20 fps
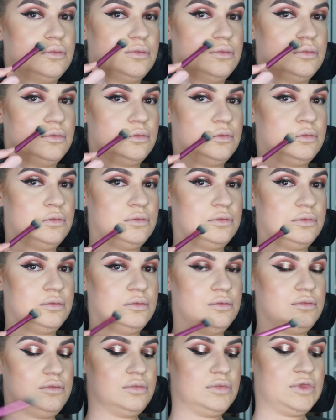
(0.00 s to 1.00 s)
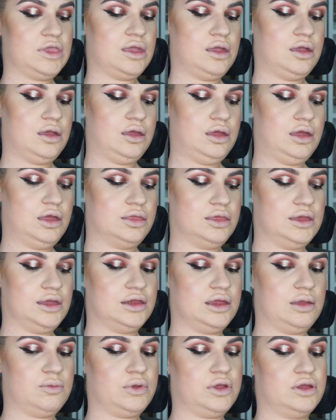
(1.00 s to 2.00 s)
And
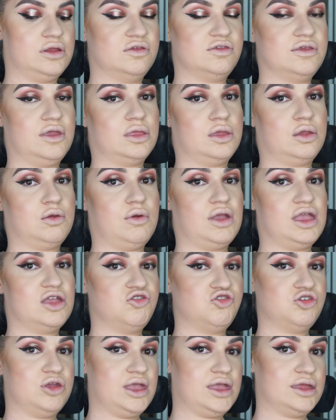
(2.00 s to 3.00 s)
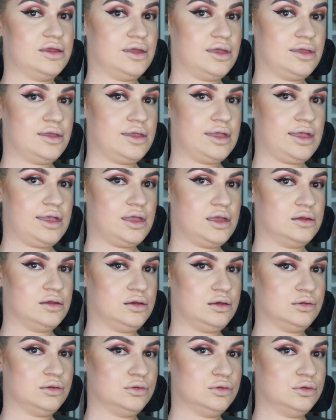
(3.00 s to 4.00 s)
then I'm going to take the grey shade
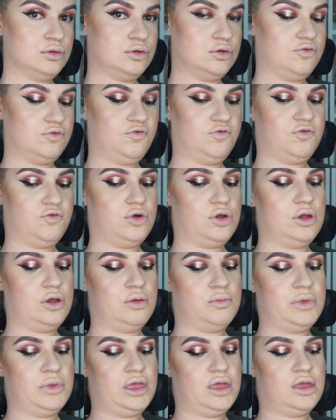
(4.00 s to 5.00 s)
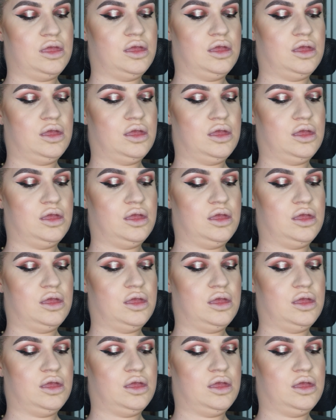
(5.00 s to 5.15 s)
again from